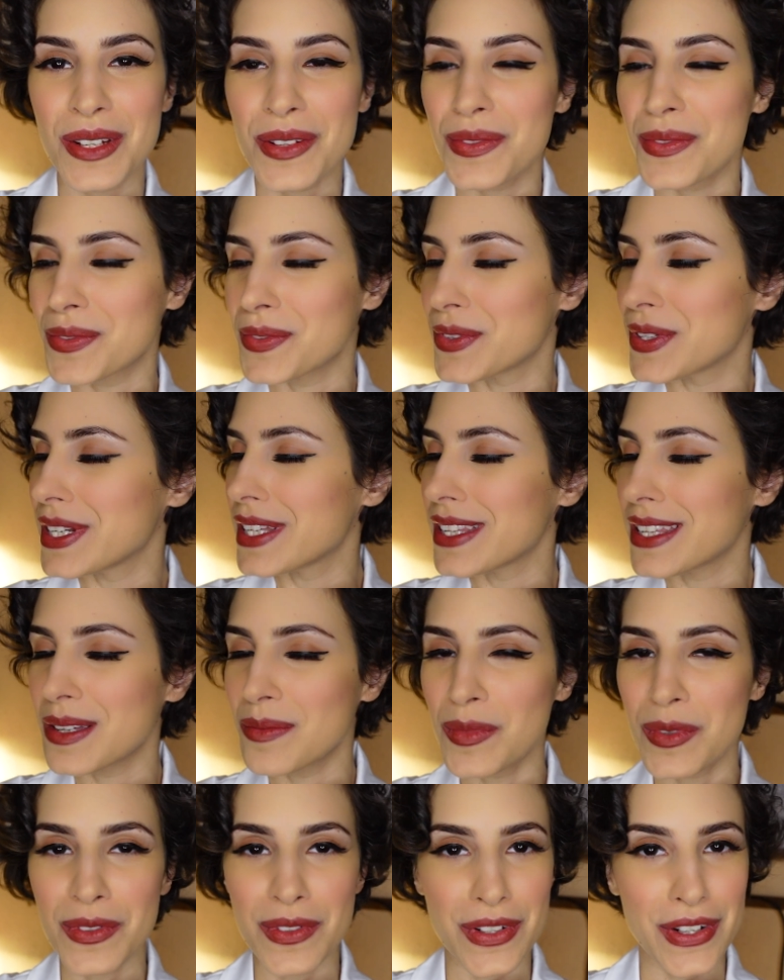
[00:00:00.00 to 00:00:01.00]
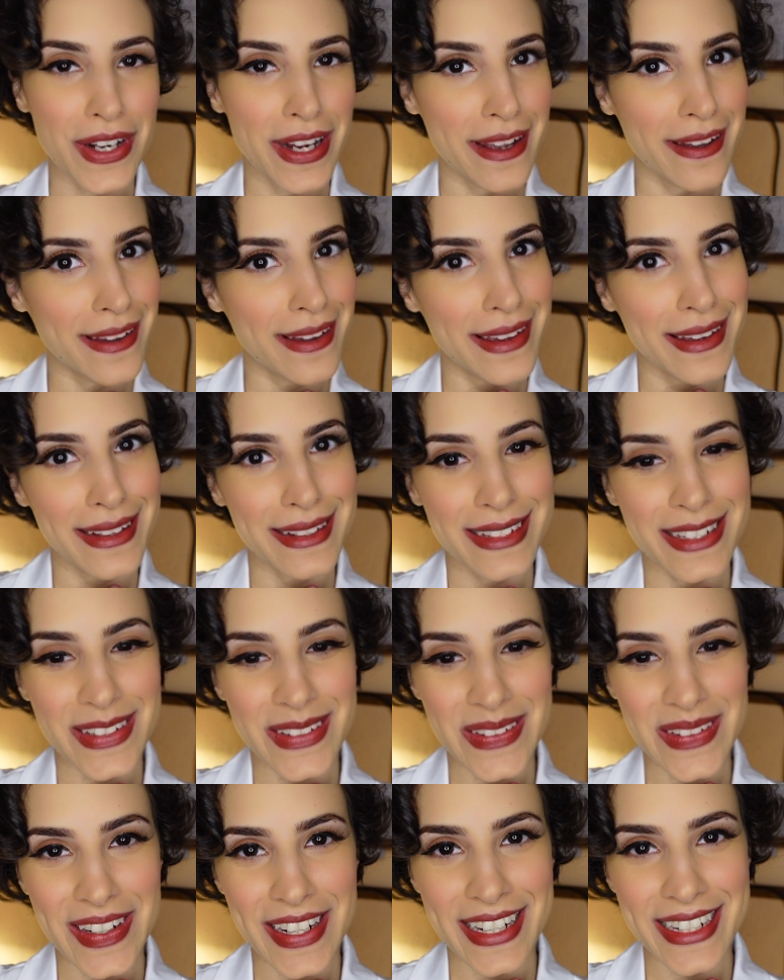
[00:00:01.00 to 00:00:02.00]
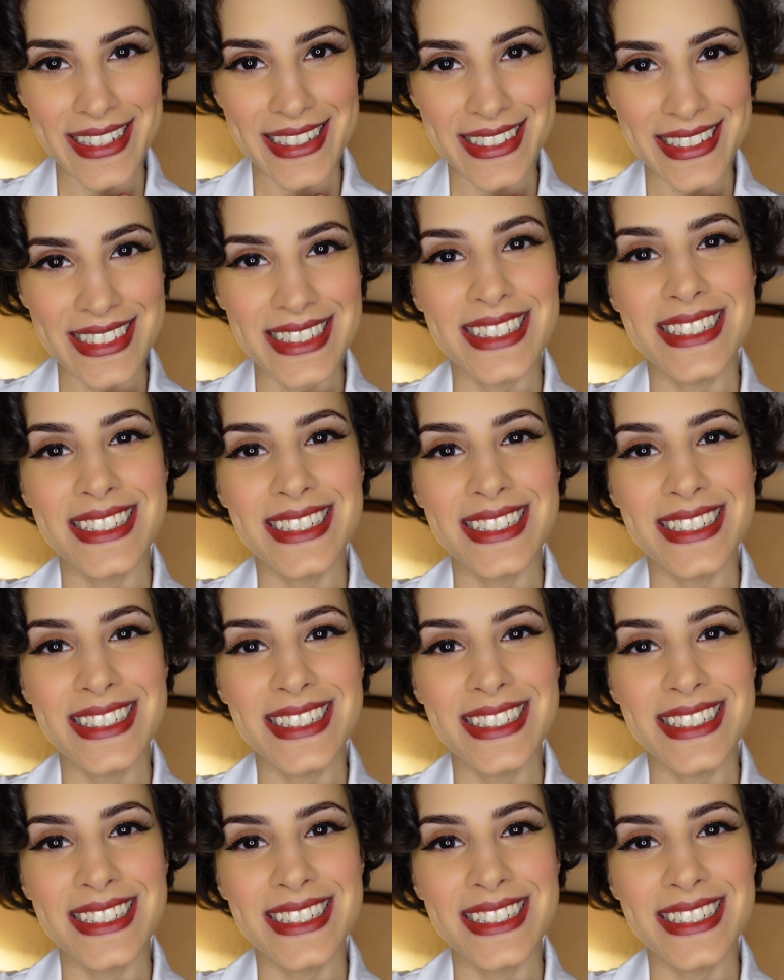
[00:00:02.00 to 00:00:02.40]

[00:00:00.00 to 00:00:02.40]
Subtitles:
freely move your head, right?